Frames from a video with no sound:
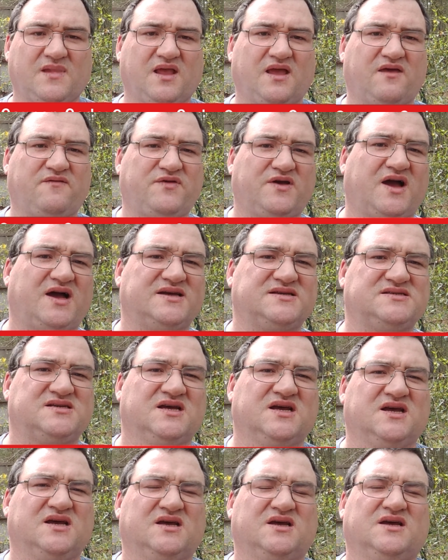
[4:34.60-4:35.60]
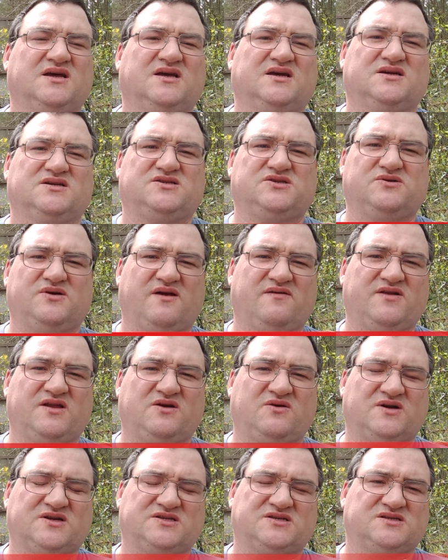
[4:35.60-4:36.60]
if you guys do have any
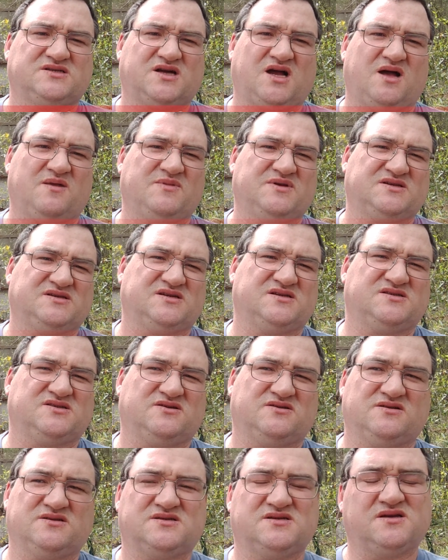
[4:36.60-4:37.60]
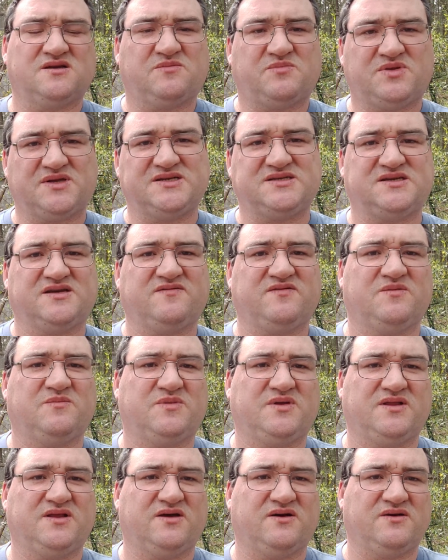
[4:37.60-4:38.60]
questions, comments, concerns, please leave them
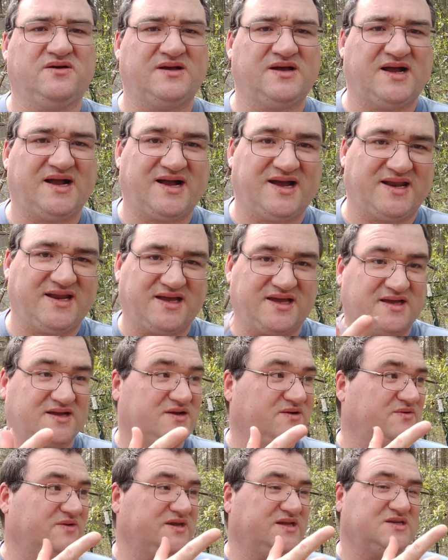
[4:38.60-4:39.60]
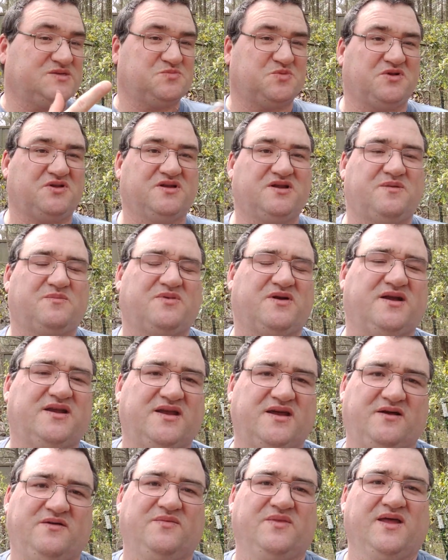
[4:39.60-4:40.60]
below. I got to get going. He's pulling up right
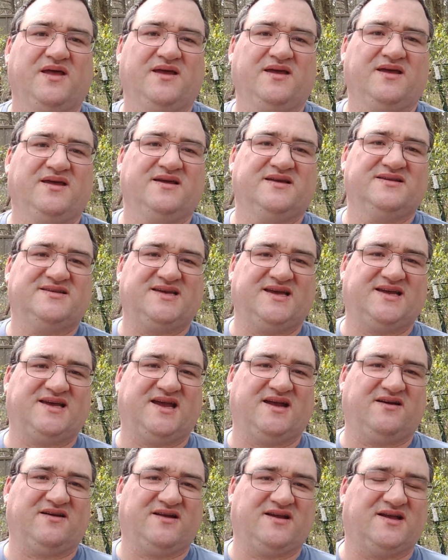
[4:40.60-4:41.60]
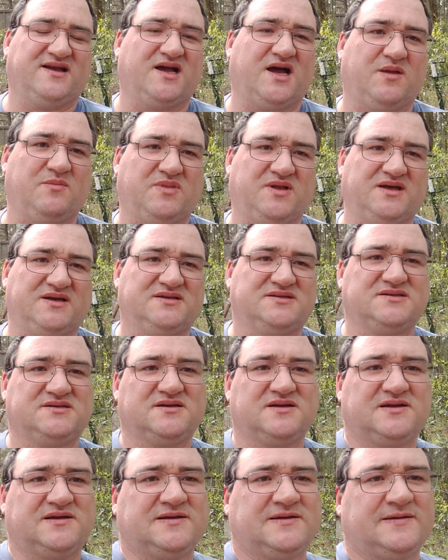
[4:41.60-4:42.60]
now. Take care and God bless.